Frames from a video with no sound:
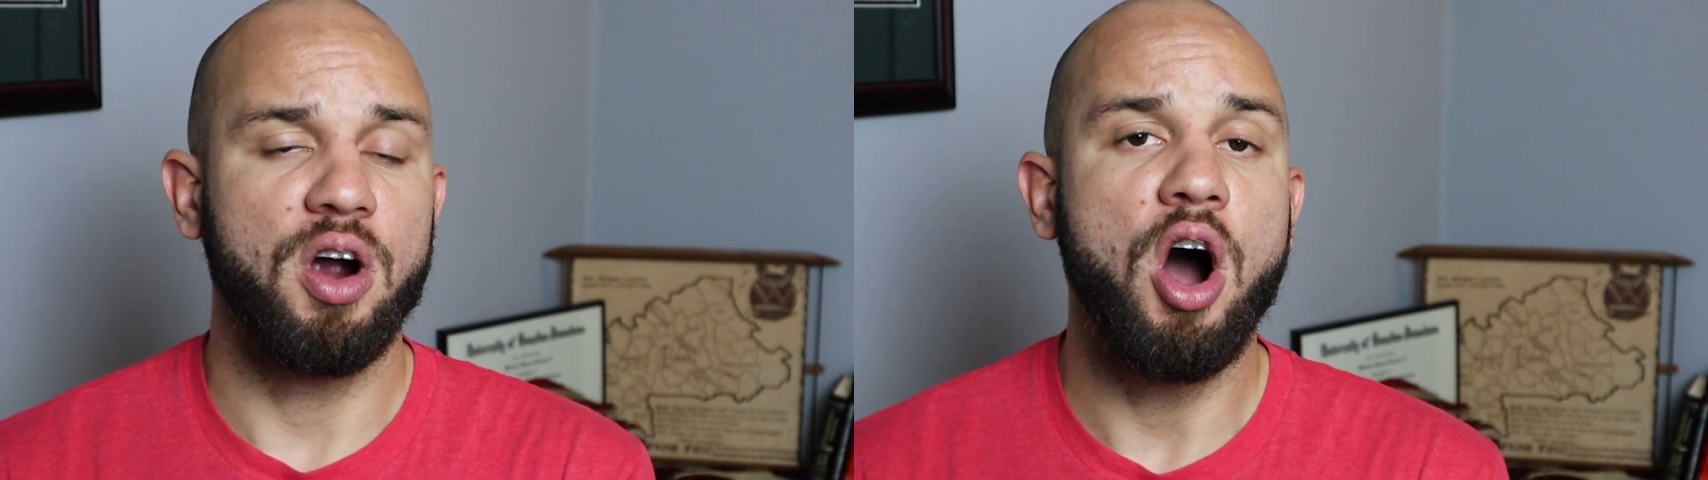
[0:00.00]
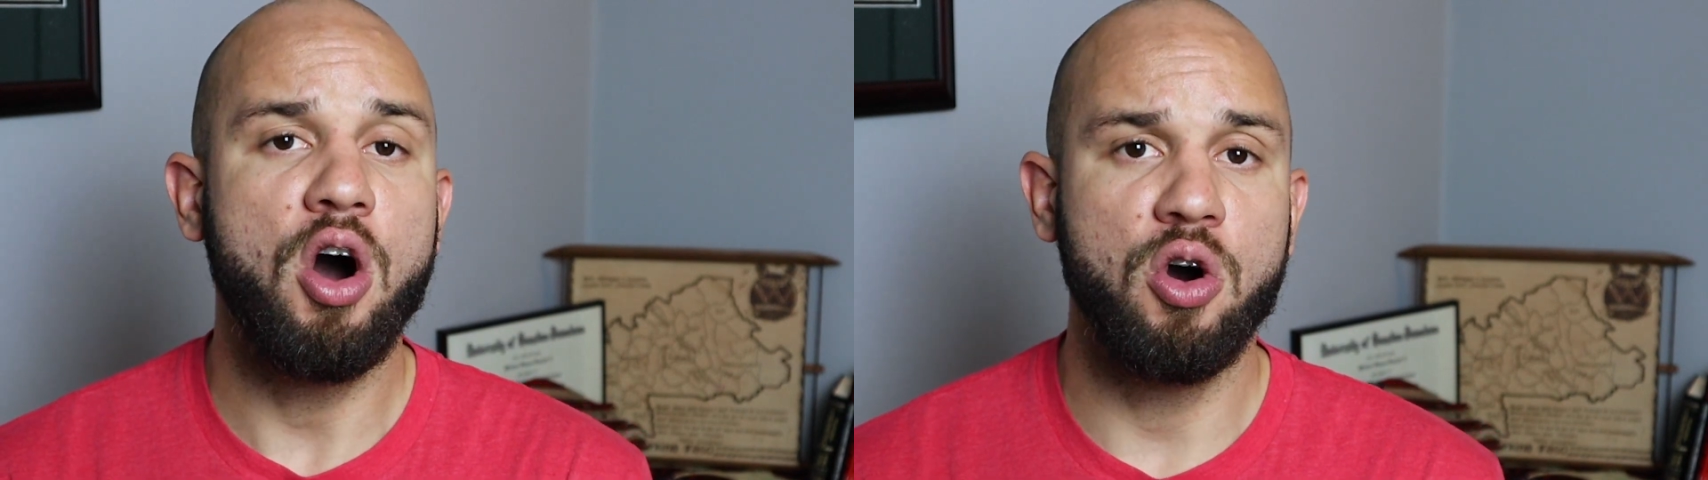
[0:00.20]

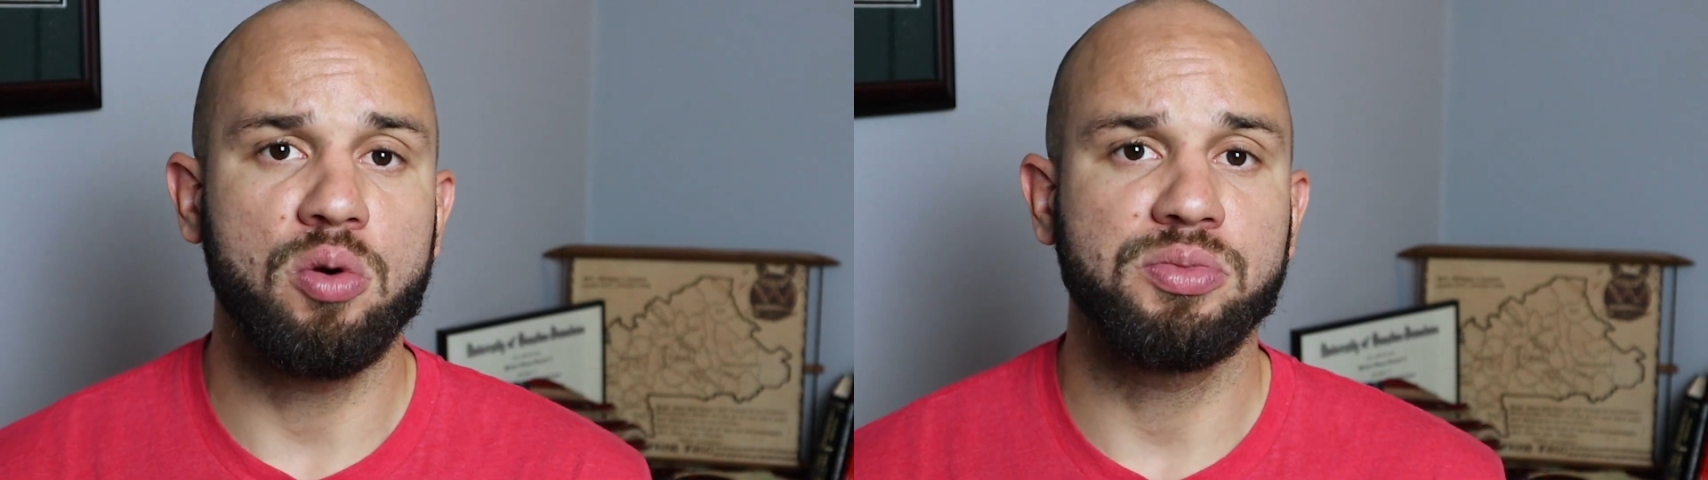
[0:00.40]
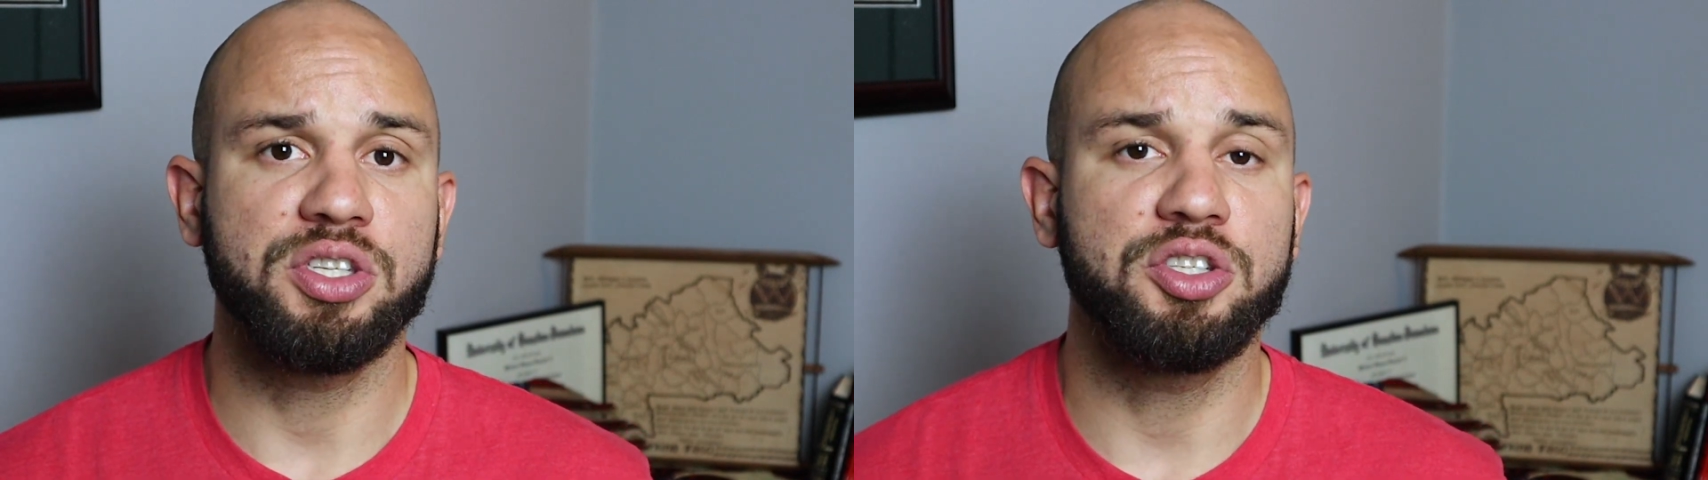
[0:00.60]

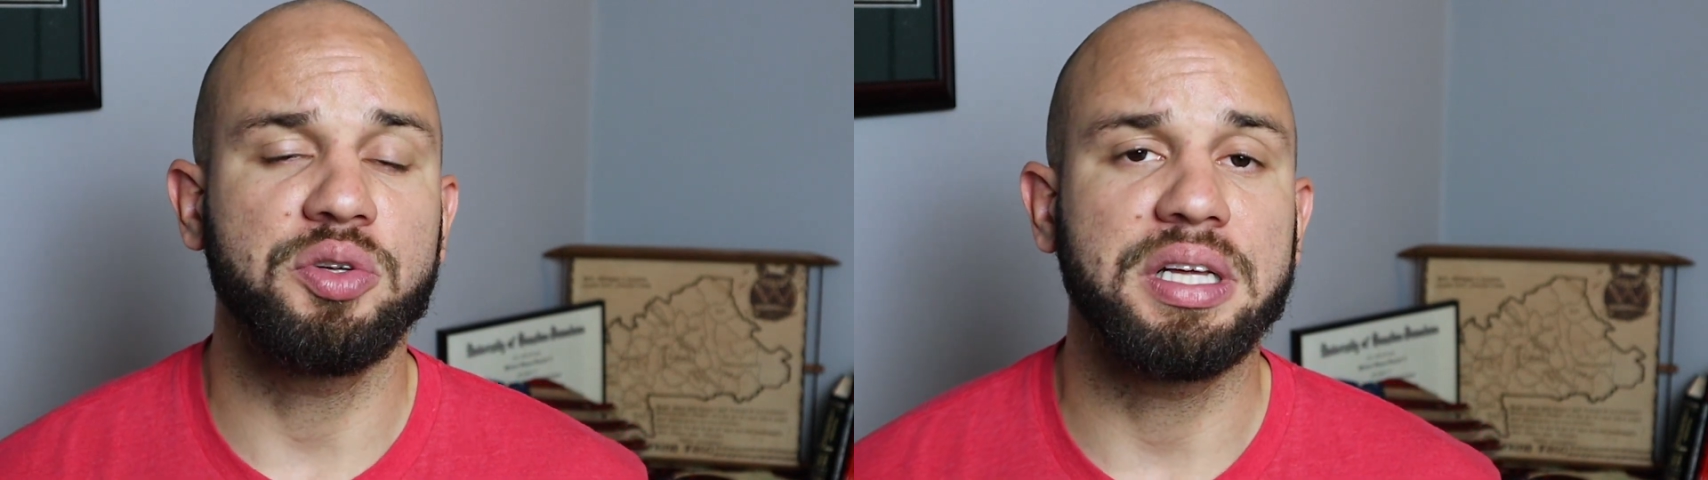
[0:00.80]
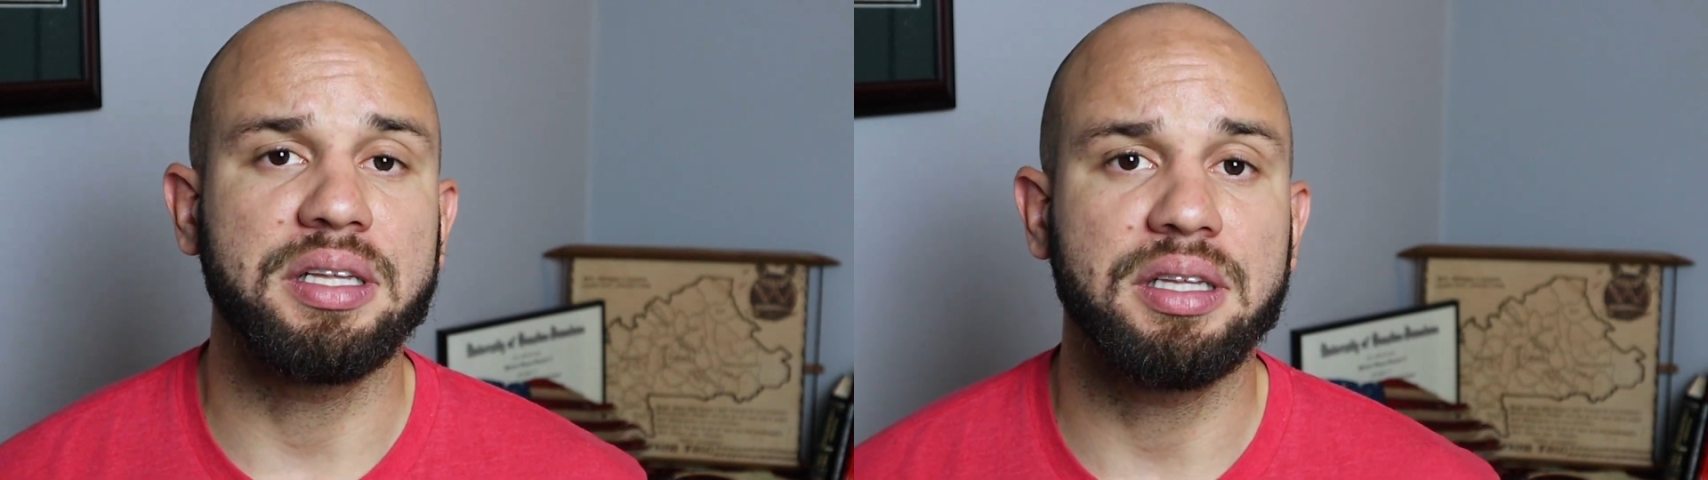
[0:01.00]
homes to do
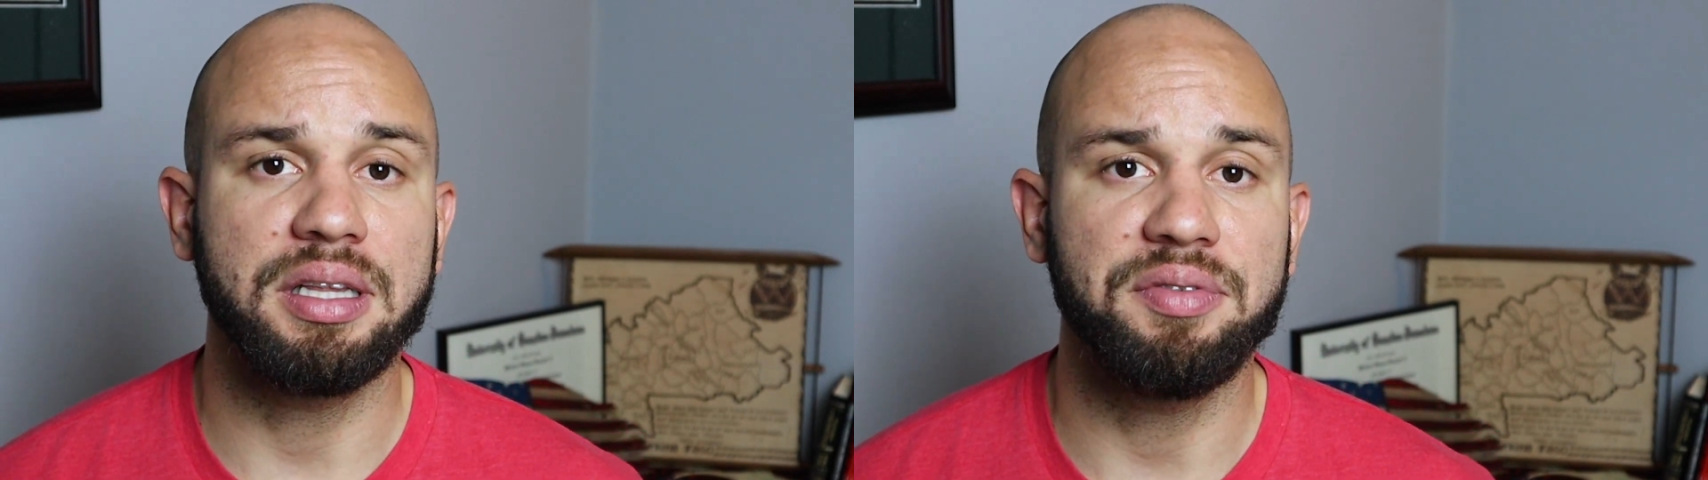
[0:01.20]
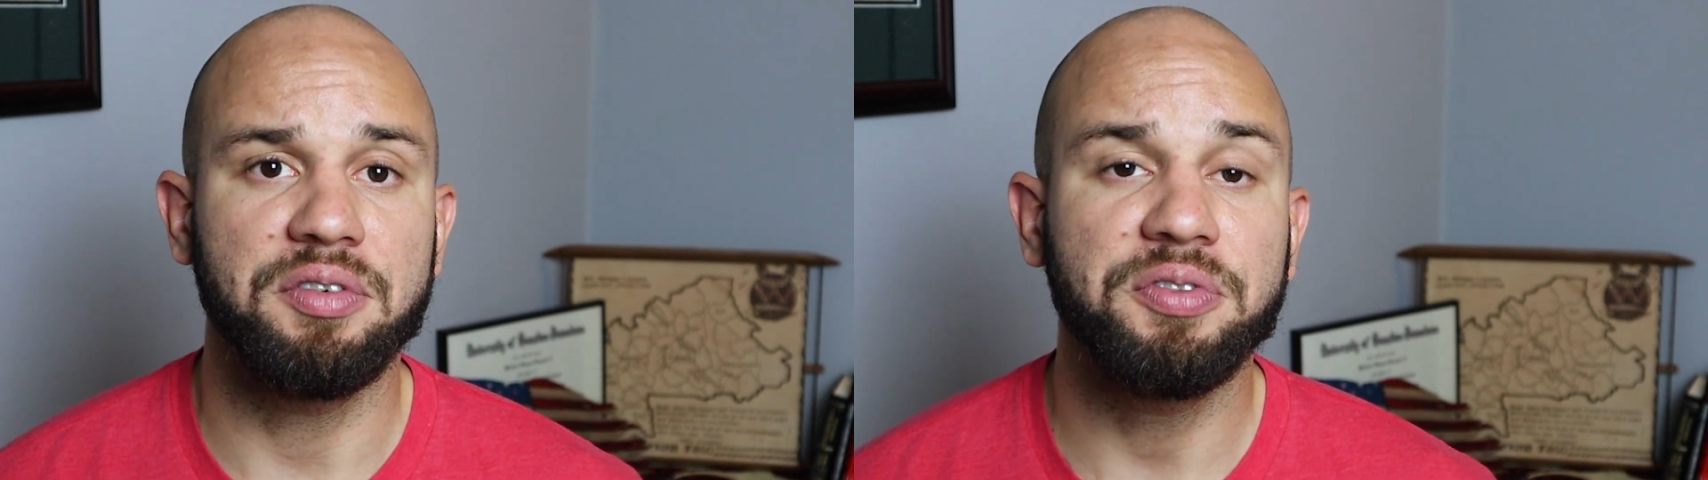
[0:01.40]
the
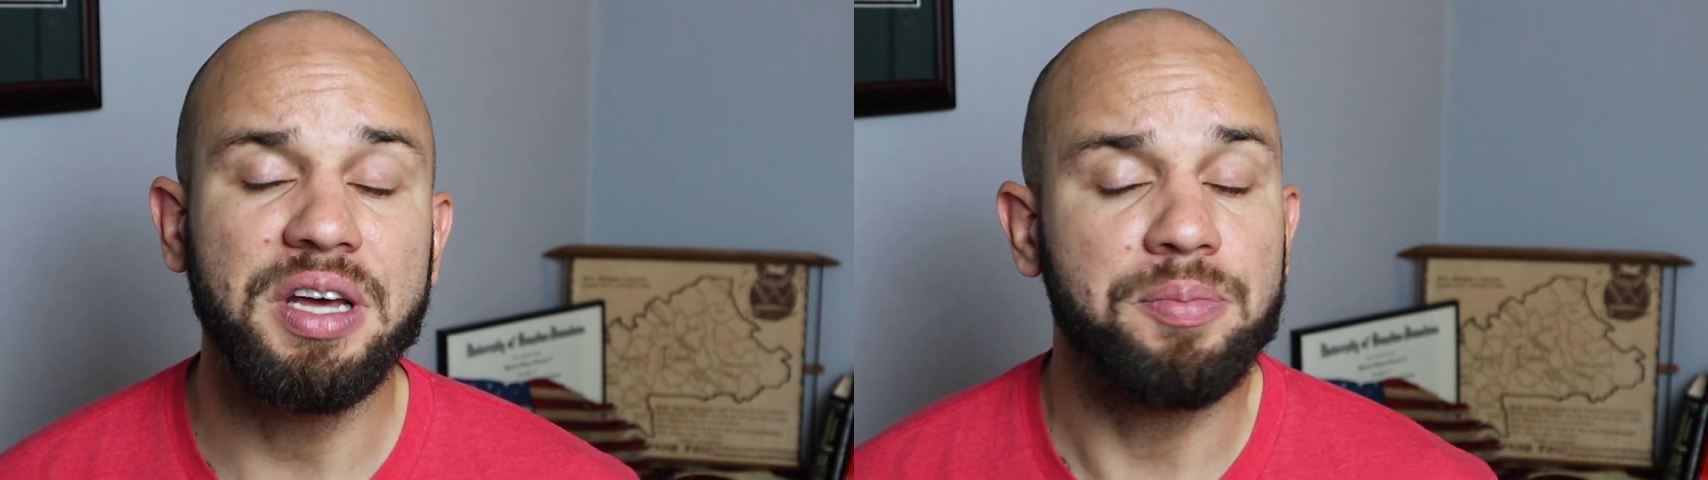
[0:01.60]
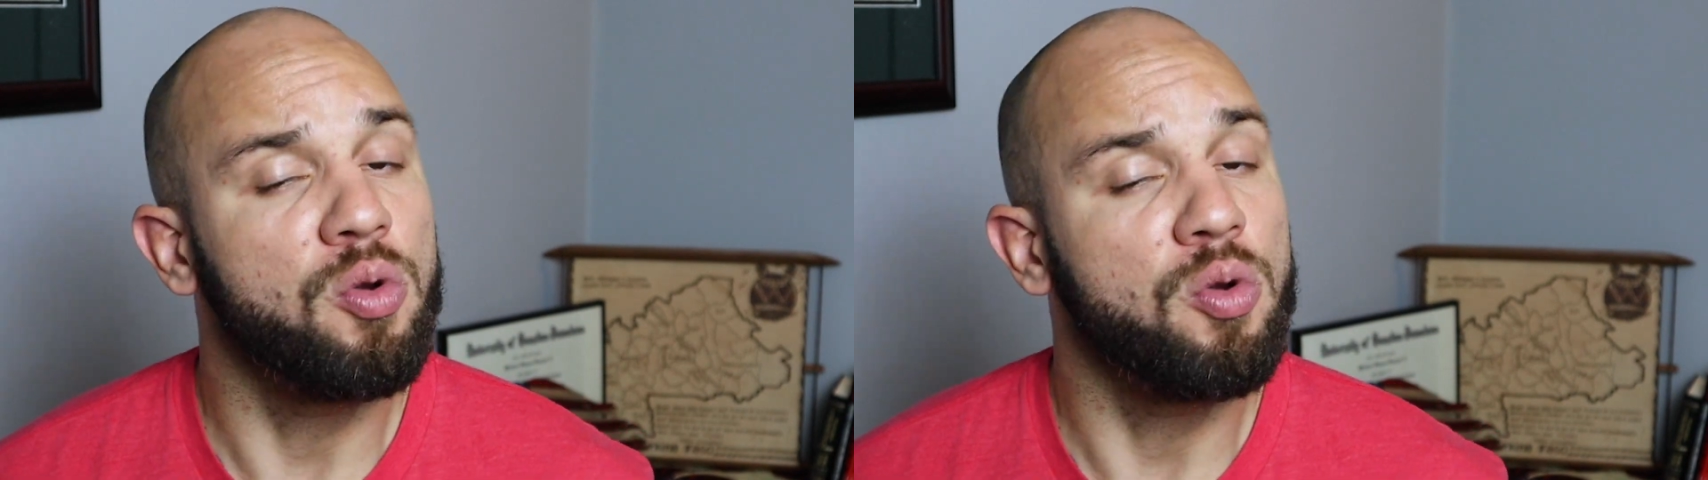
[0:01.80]
live and flip,